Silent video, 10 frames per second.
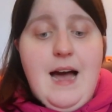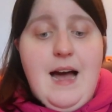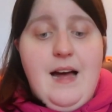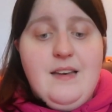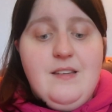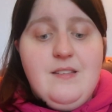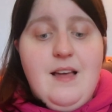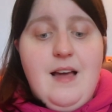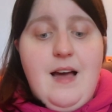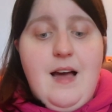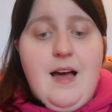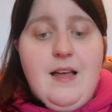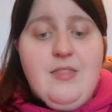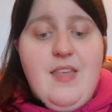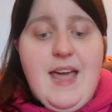And
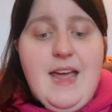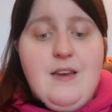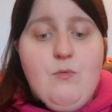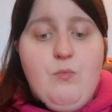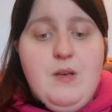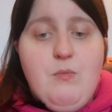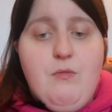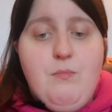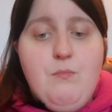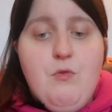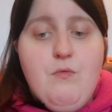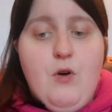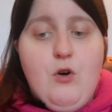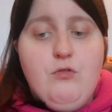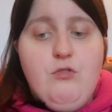then we will move
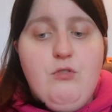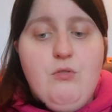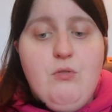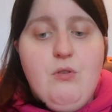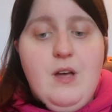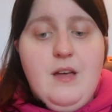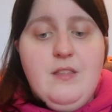on to